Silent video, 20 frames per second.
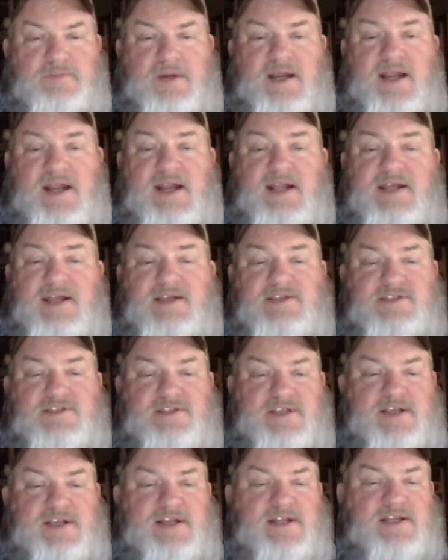it
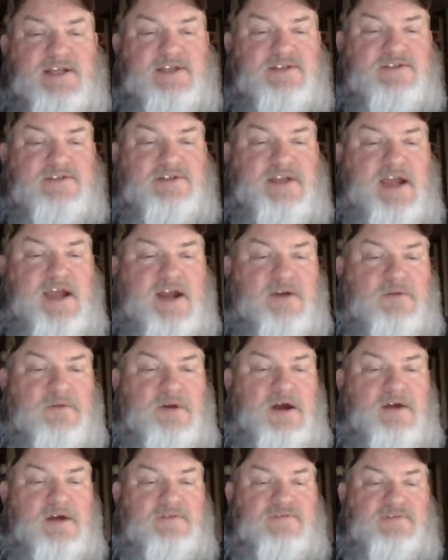is kind of
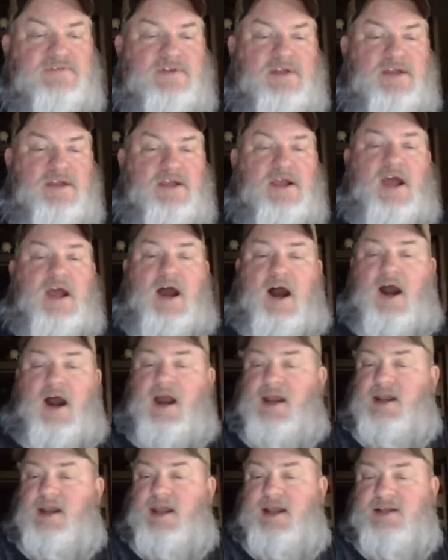rough. All
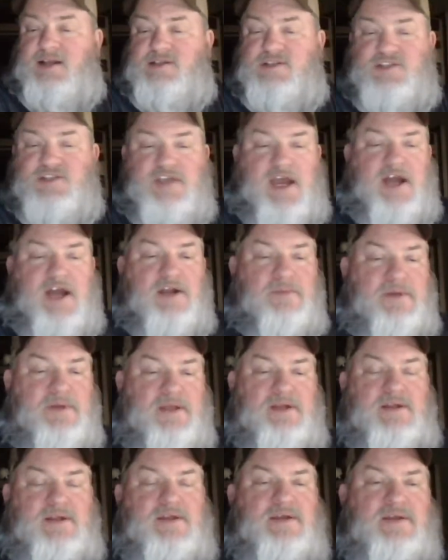right, ladies and
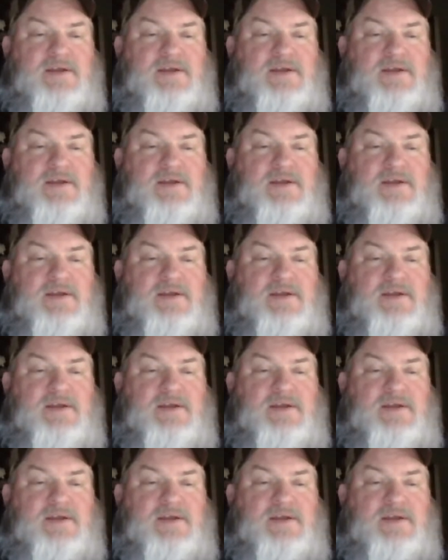gentlemen,